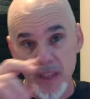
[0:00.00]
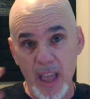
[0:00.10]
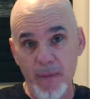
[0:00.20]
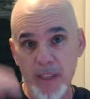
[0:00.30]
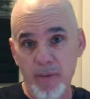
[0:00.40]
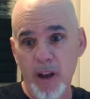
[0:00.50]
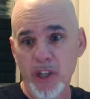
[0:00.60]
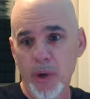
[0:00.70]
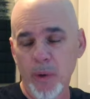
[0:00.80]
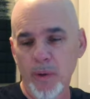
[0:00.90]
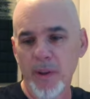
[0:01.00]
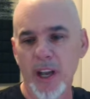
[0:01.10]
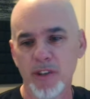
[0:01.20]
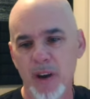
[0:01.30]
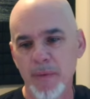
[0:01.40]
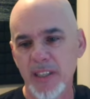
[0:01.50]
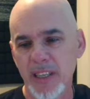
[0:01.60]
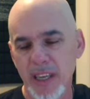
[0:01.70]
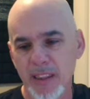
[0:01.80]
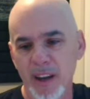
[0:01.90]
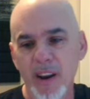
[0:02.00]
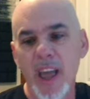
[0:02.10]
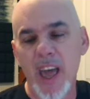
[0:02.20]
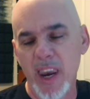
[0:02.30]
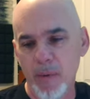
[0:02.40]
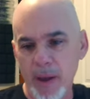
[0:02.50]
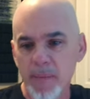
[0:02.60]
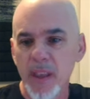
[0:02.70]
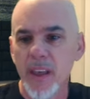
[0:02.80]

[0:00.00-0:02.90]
every threshold uh, drop a CD in there. Anyway.